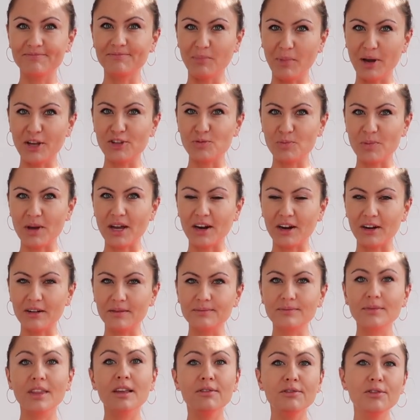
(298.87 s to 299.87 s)
much better
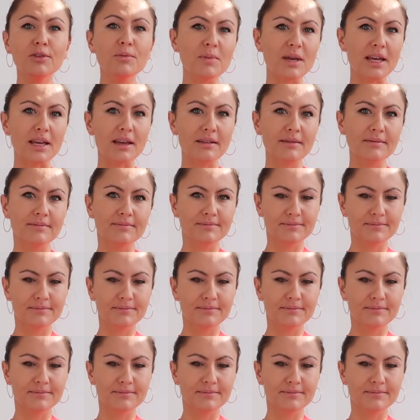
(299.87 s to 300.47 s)
for me.